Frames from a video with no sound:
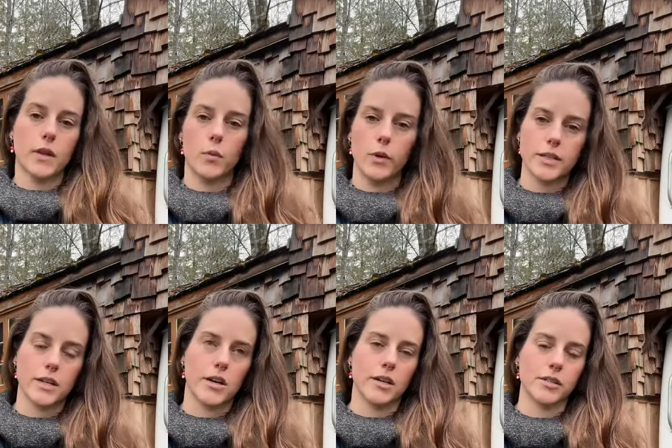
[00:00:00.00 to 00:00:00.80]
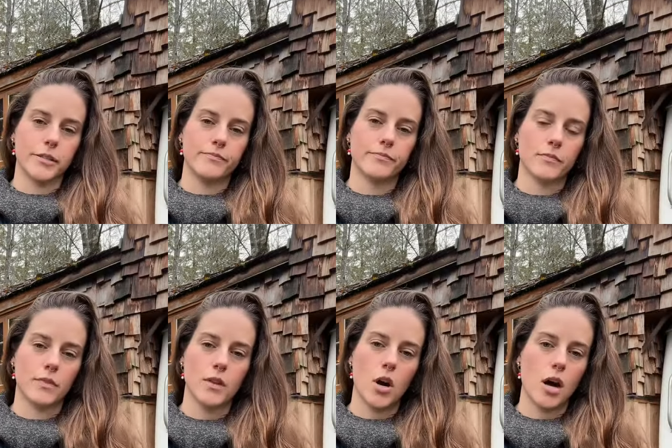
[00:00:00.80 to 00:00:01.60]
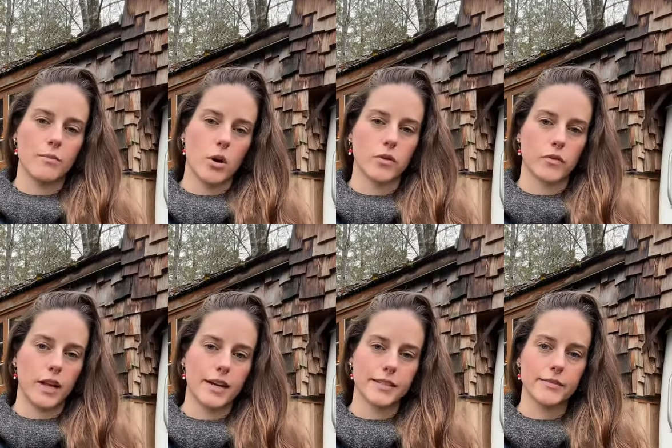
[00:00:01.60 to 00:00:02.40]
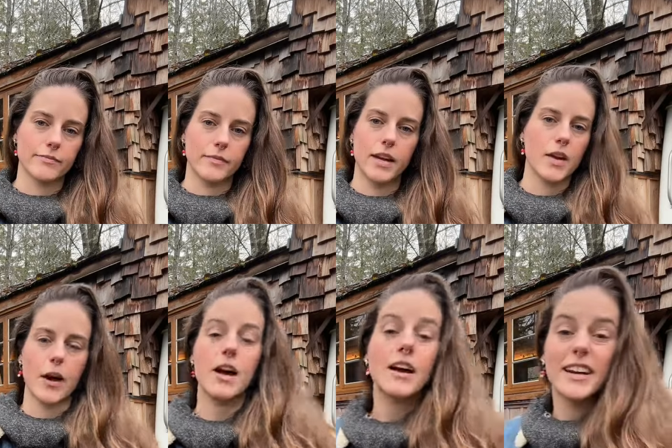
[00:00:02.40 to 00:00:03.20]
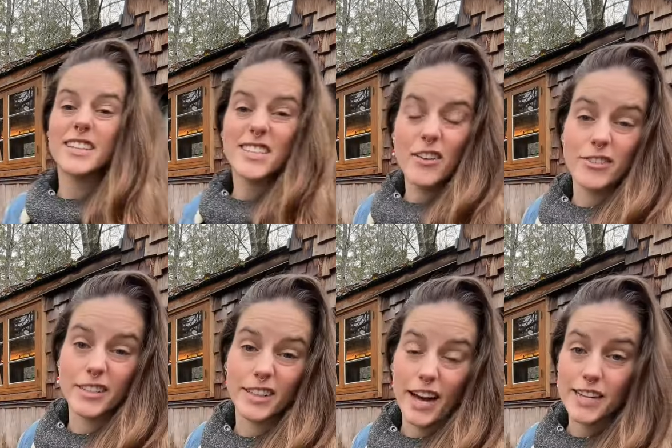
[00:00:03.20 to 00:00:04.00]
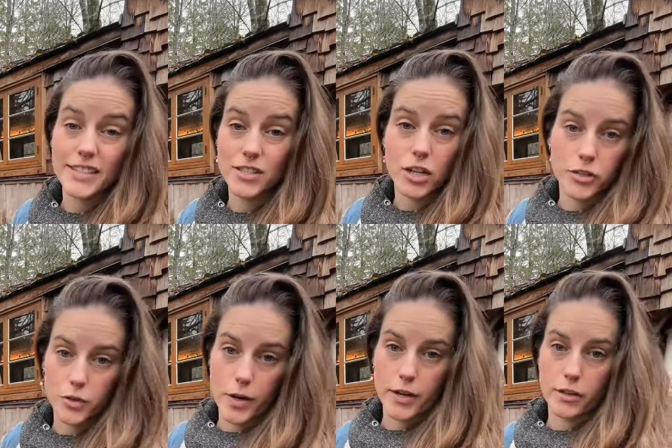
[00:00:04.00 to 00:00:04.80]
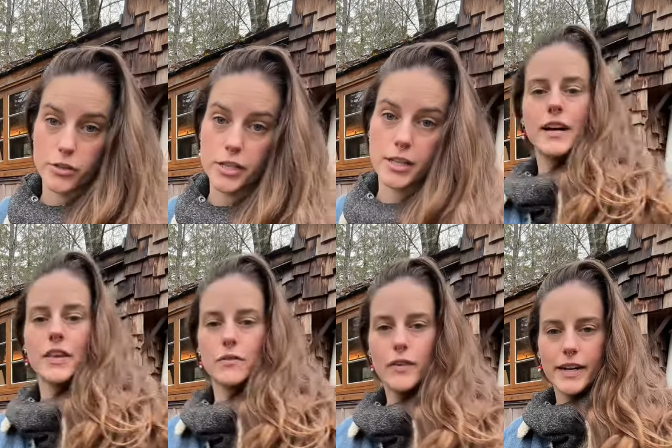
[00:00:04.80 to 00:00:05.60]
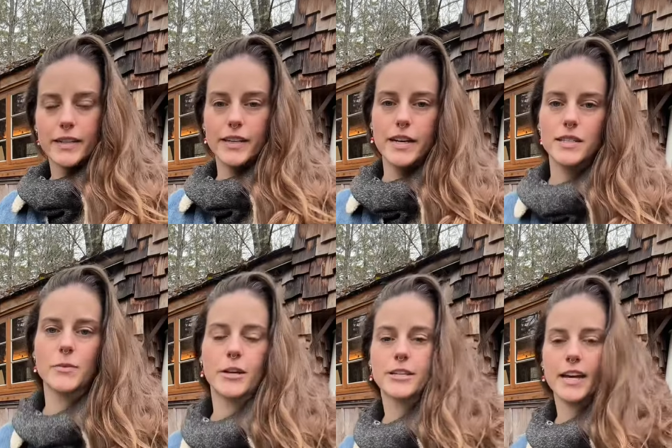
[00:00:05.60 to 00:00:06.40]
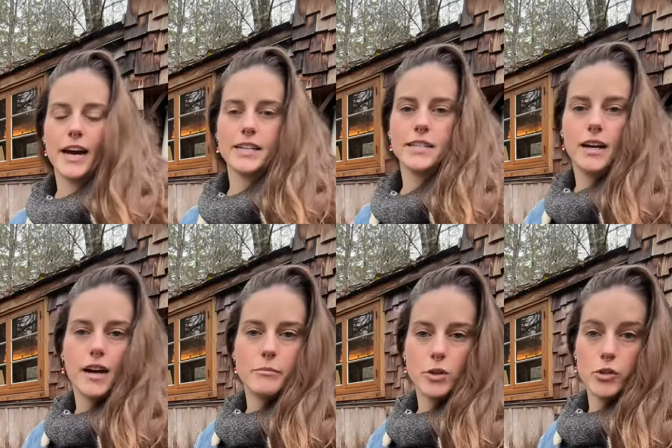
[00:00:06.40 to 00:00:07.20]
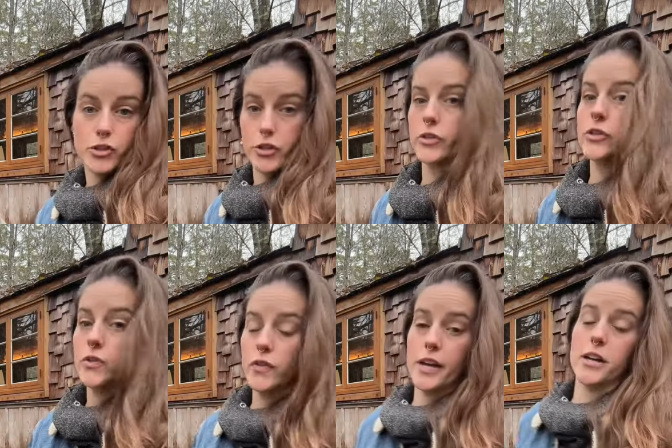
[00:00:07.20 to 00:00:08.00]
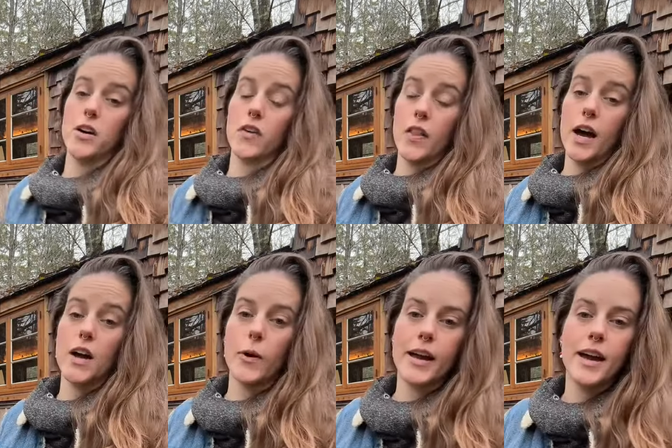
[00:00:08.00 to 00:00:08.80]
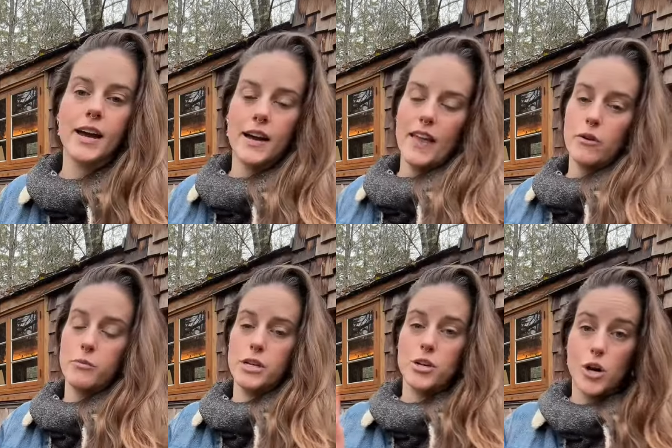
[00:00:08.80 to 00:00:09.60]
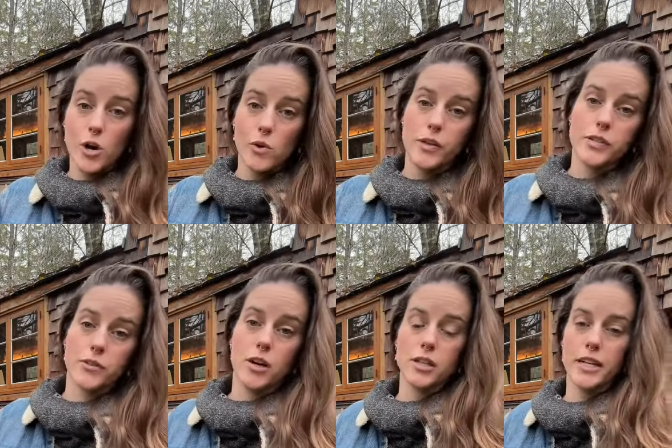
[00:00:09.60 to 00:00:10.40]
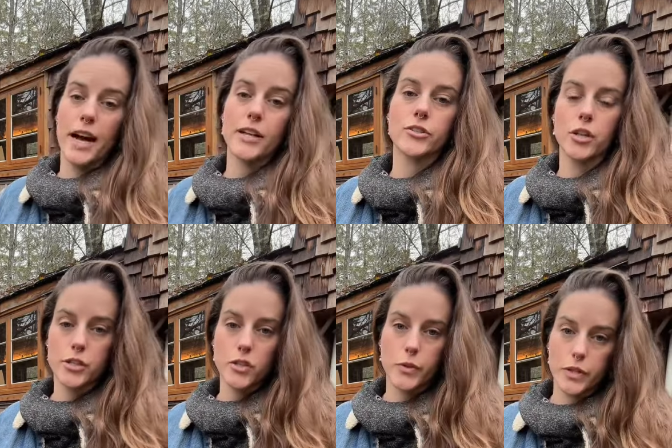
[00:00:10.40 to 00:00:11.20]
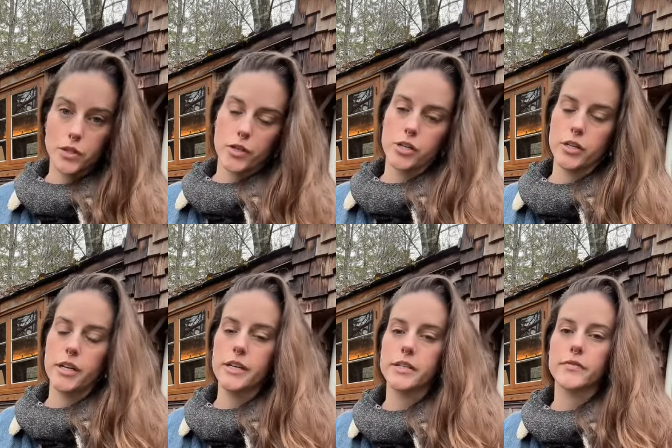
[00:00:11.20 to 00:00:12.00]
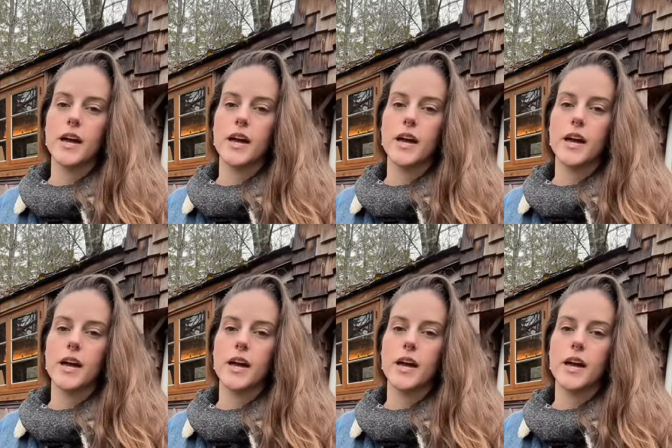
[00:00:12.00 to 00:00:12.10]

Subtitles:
what's it called? Automotive glass. Anyway, it's toughened glass. It's not just regular sheet glass. And then finally, someone else asked, don't the shingles go flying off on the highway? And that would be no. These are all attached also with construction adhesive